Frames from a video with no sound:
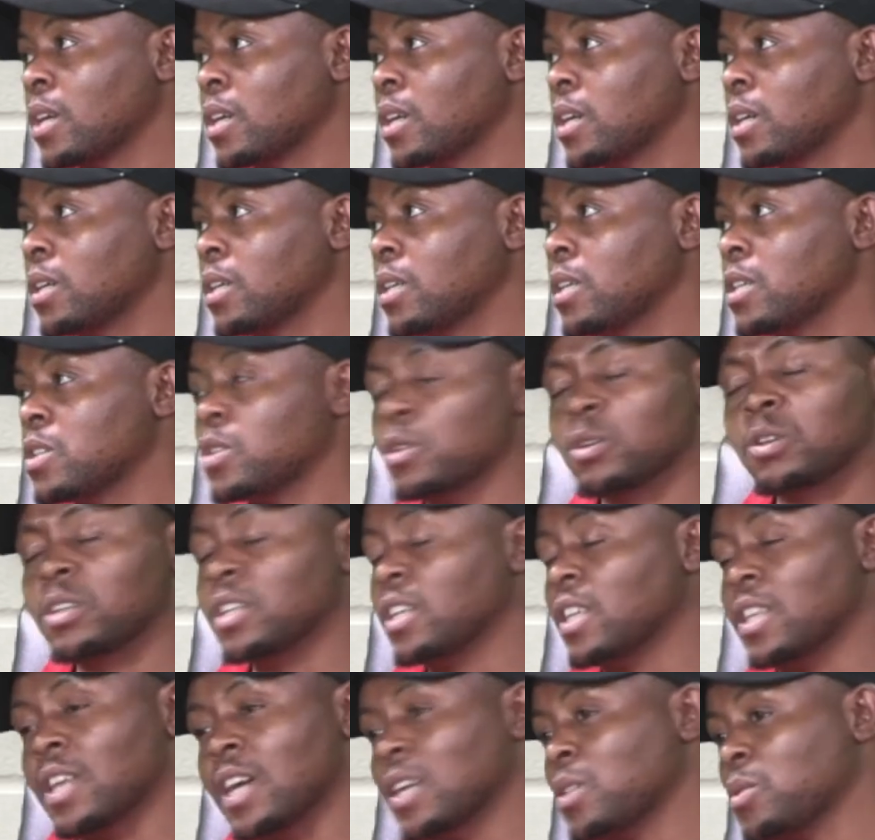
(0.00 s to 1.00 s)
It's
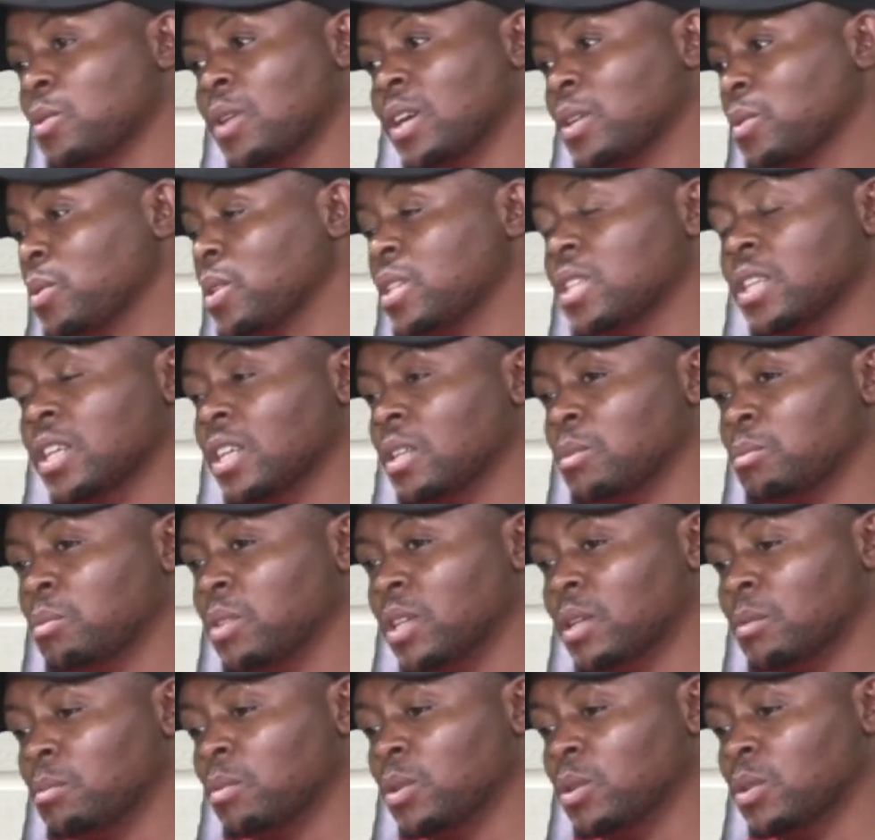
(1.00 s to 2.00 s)
only that one which can be
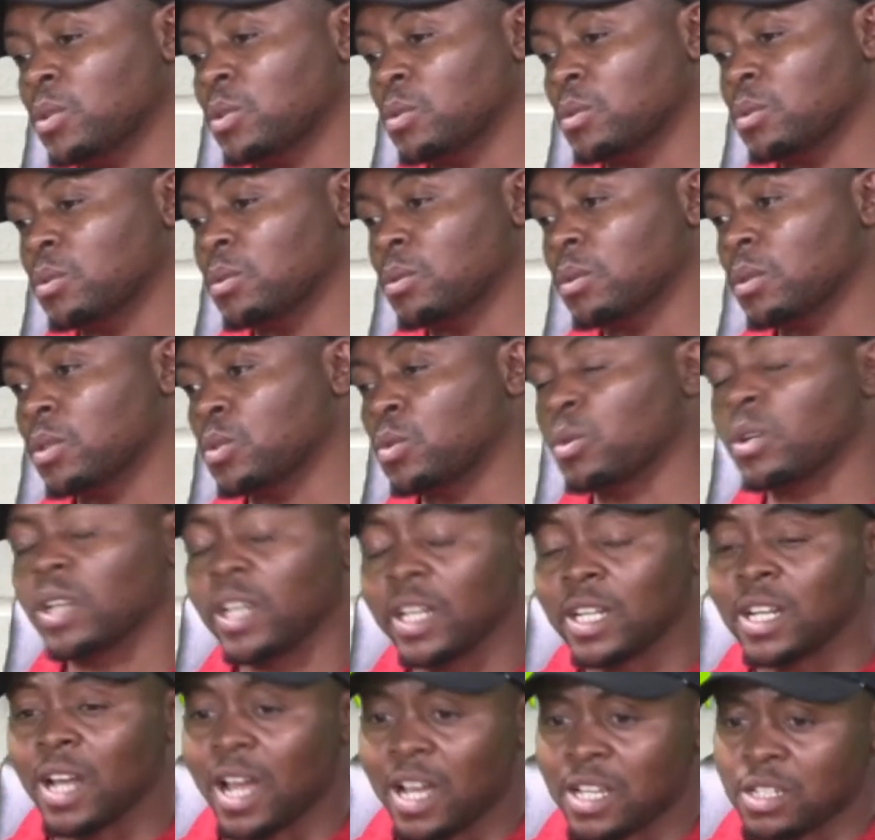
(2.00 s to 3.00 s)
able to
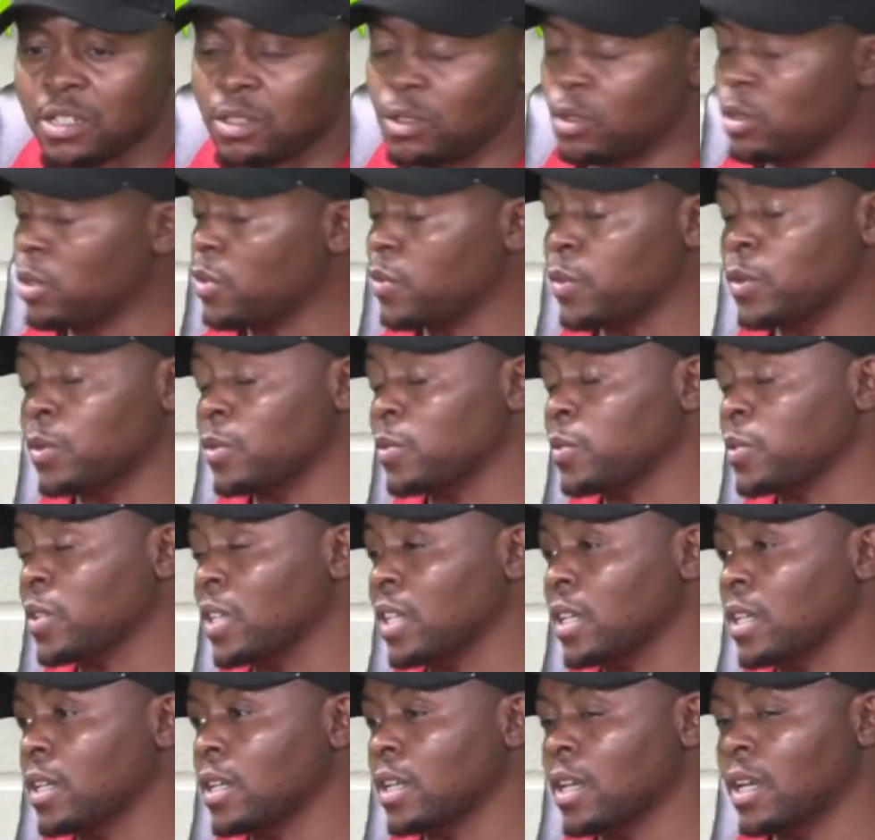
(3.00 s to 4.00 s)
let us not
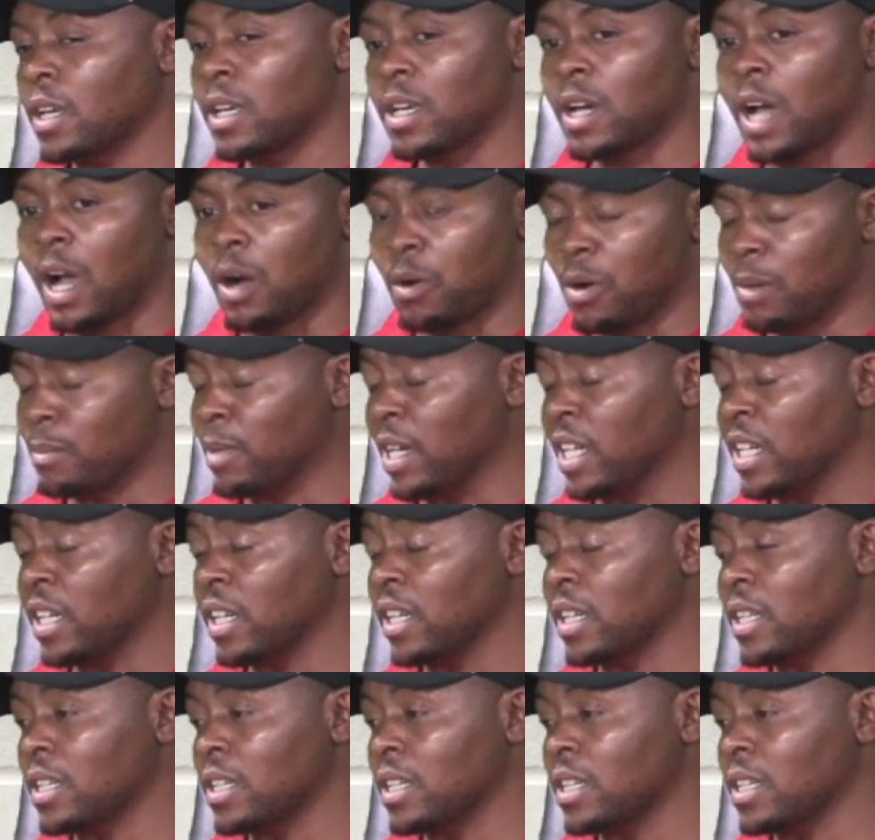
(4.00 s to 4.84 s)
fulfill our mandate.